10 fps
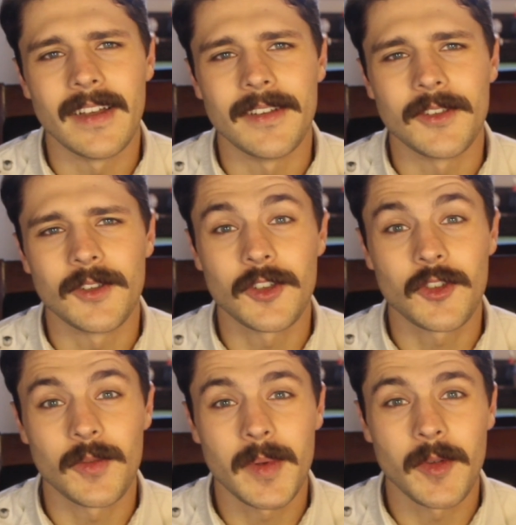So just
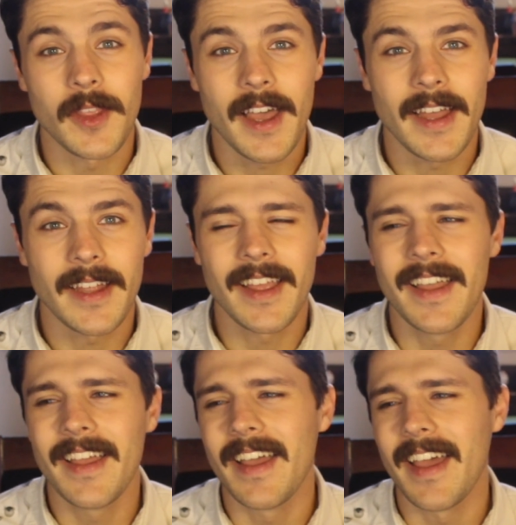remember that
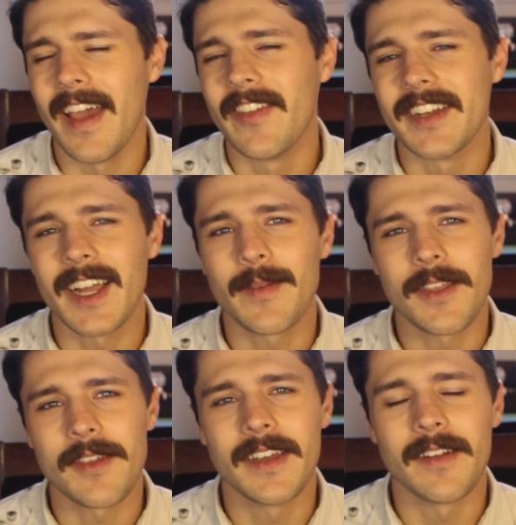every time that
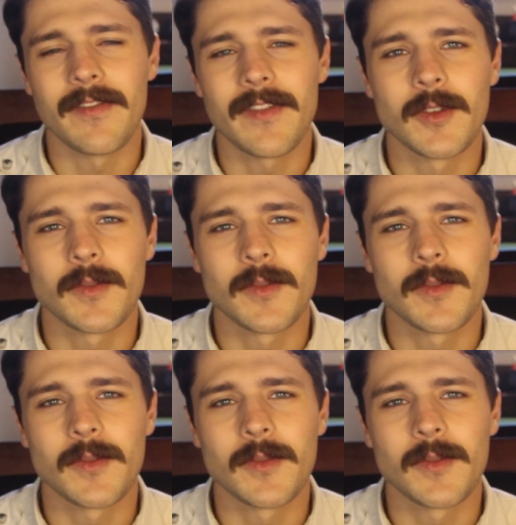you get a famous